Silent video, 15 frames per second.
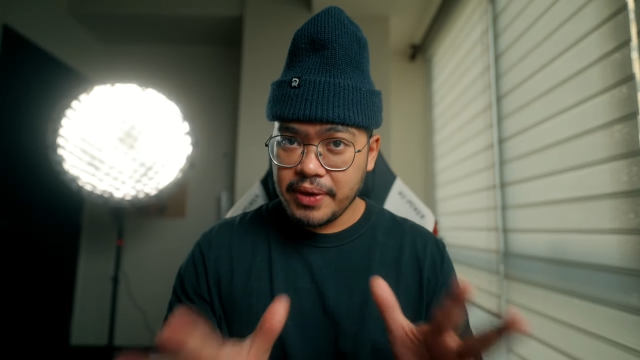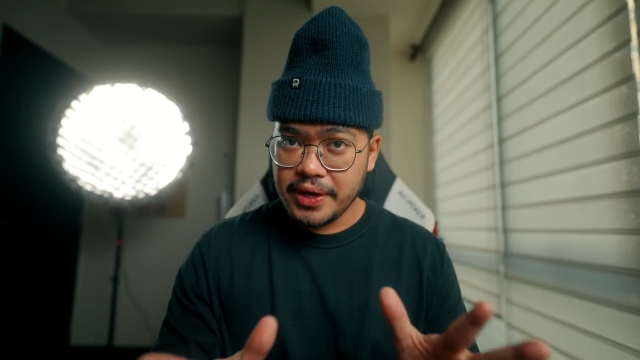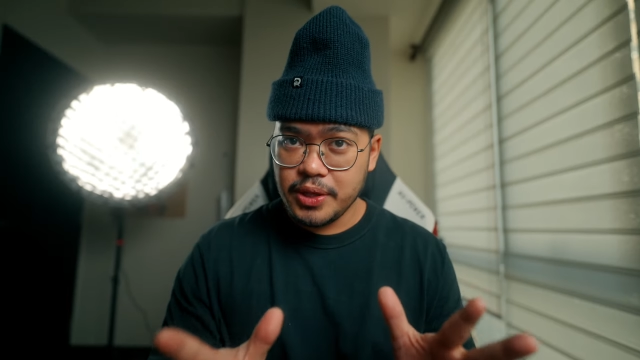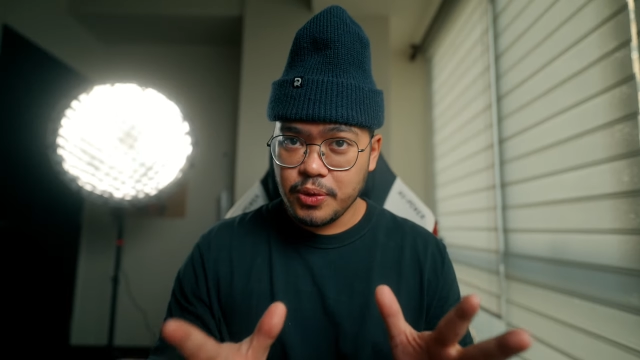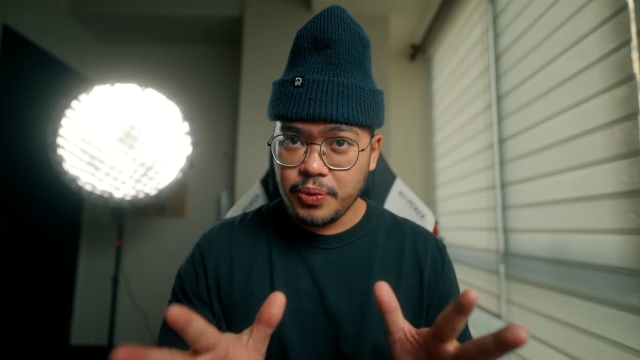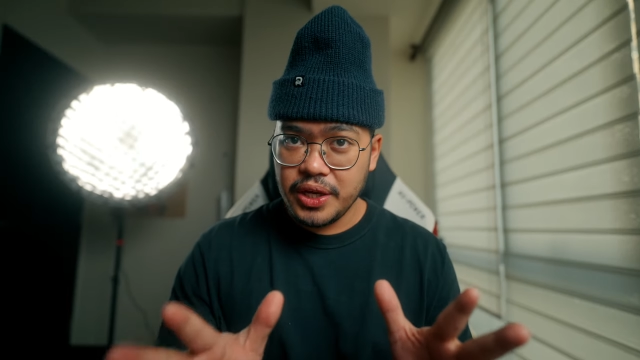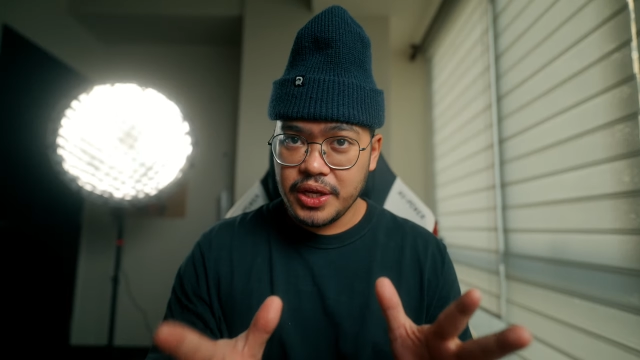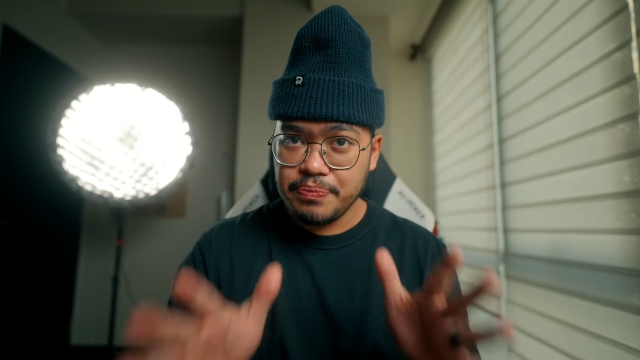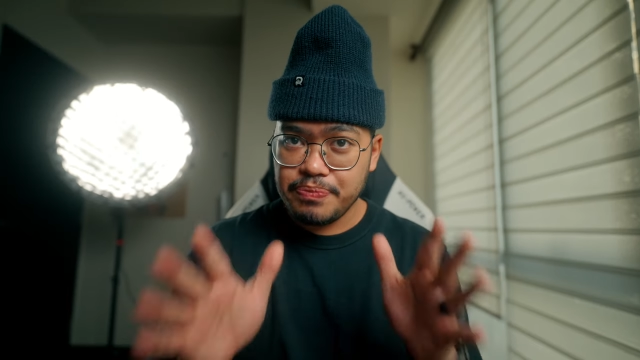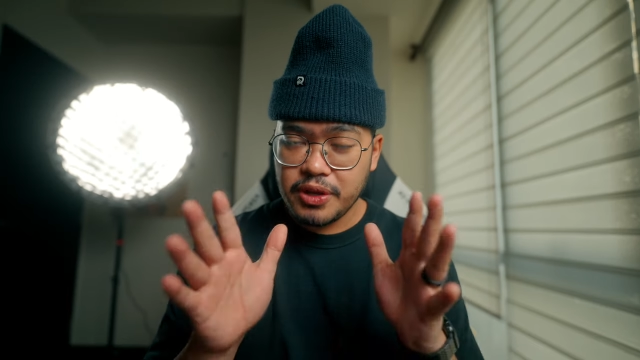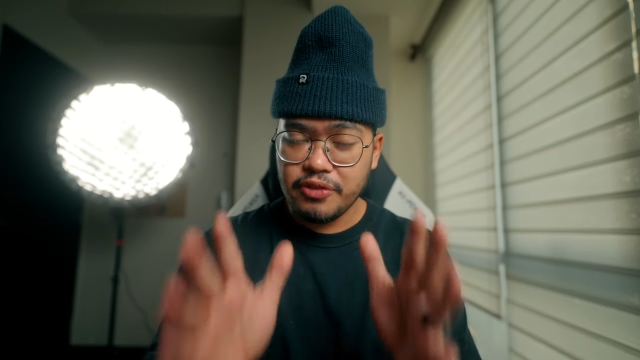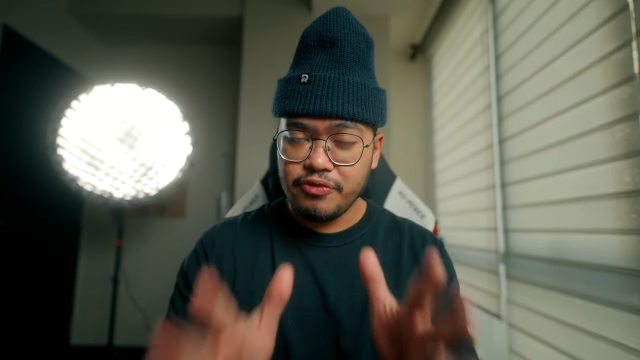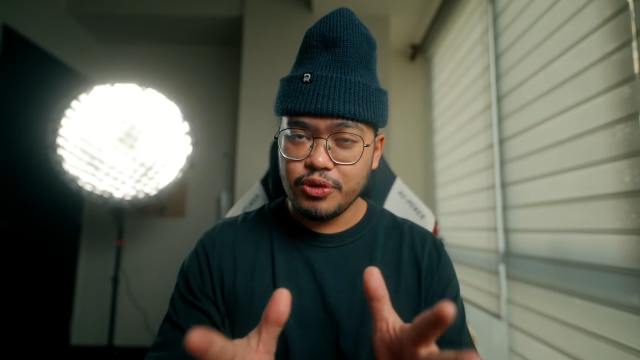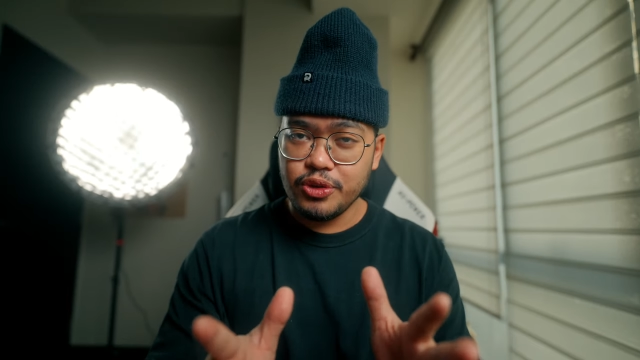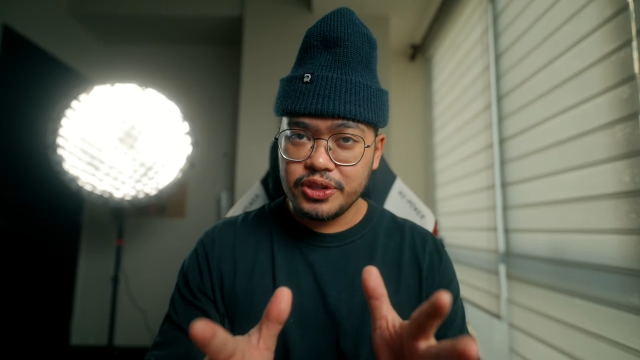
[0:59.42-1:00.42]
By the way,
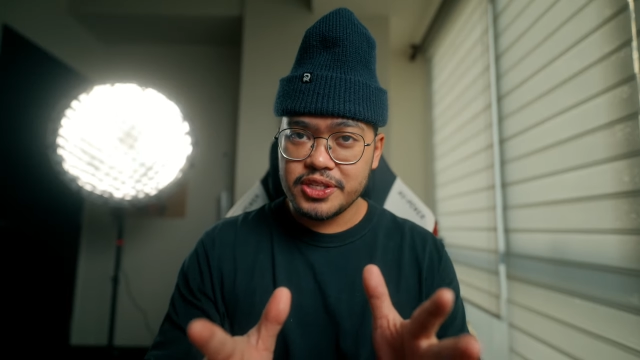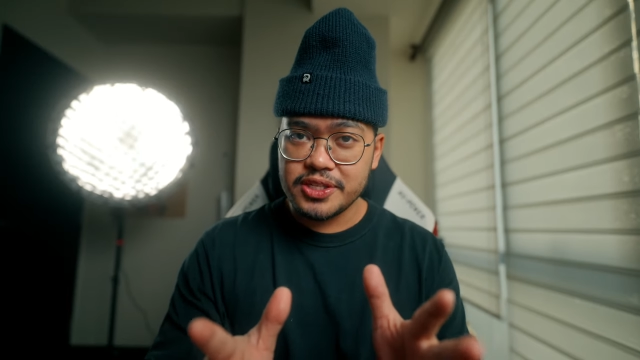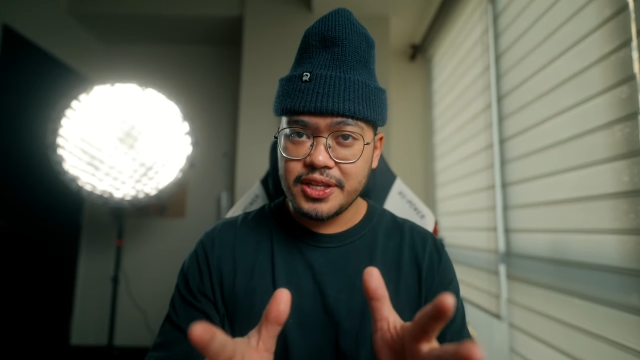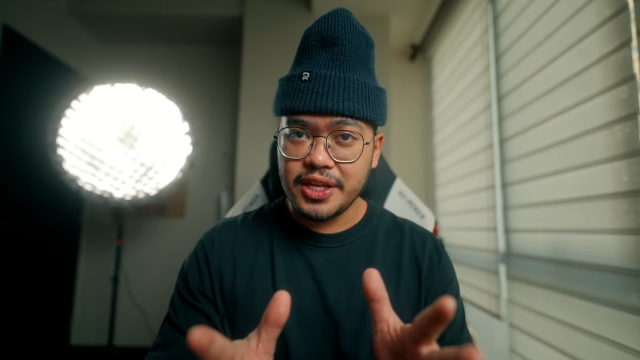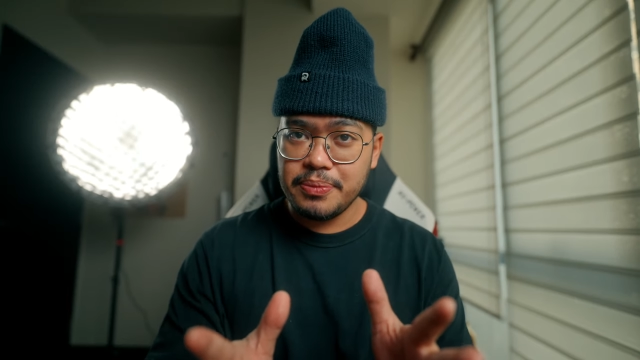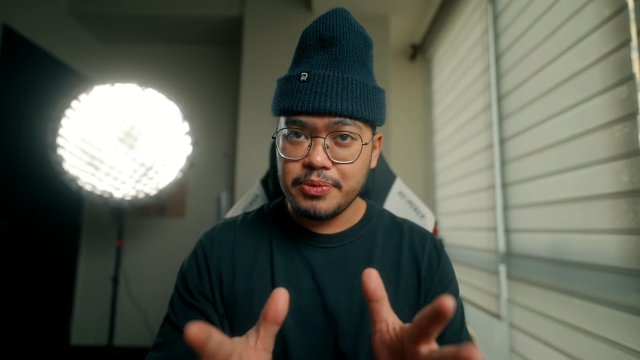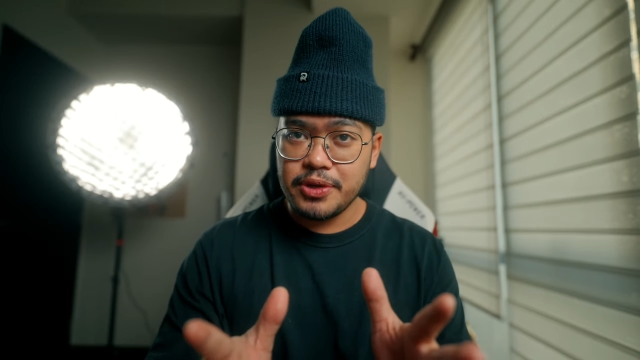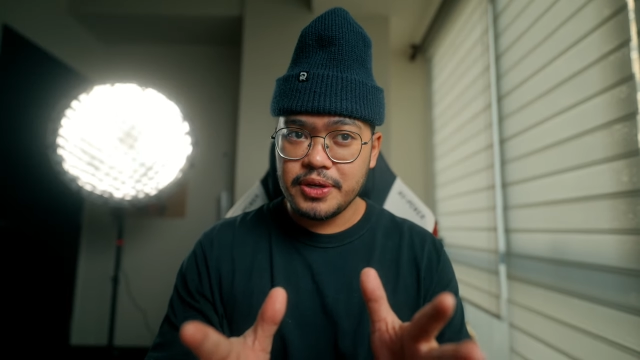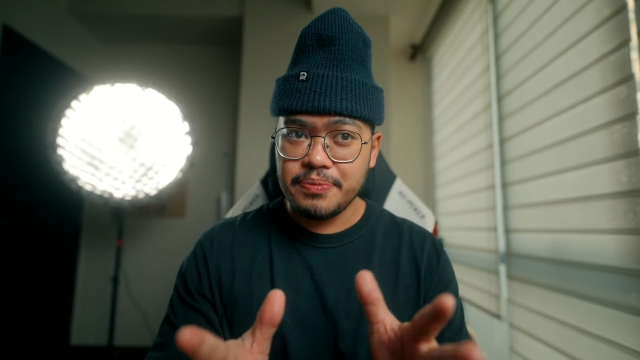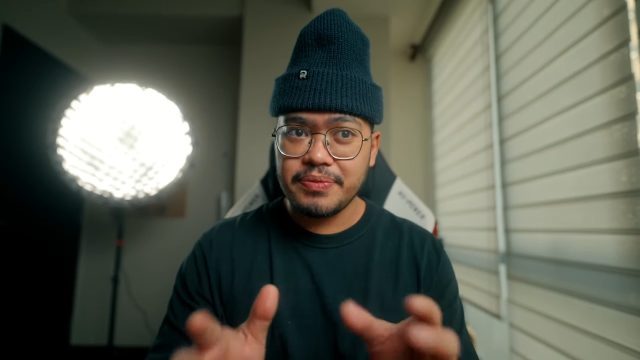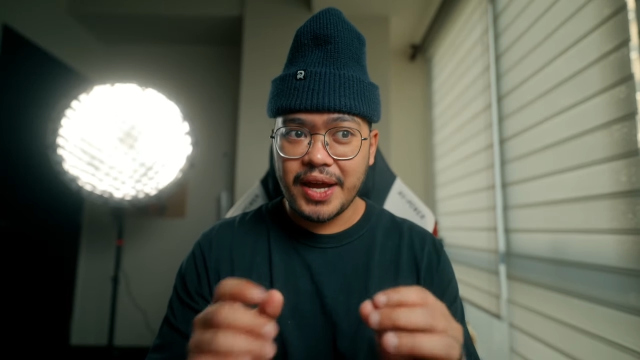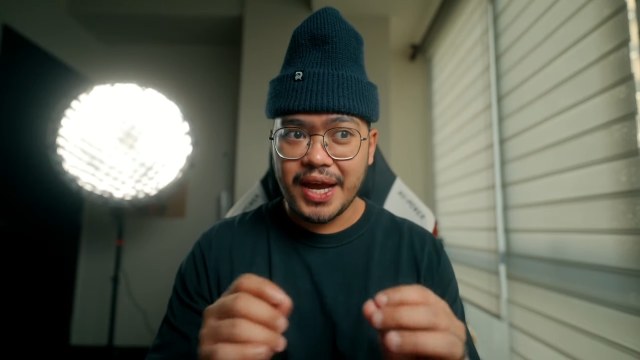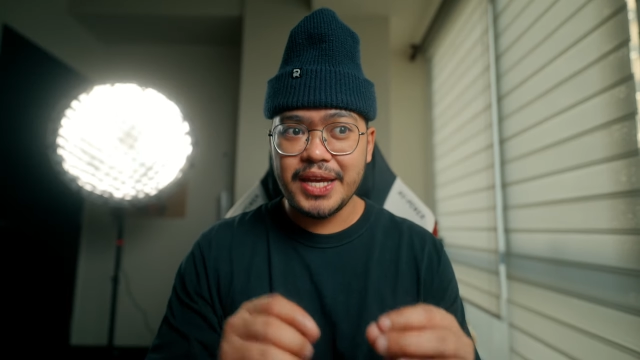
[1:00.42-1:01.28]
full disclaimer,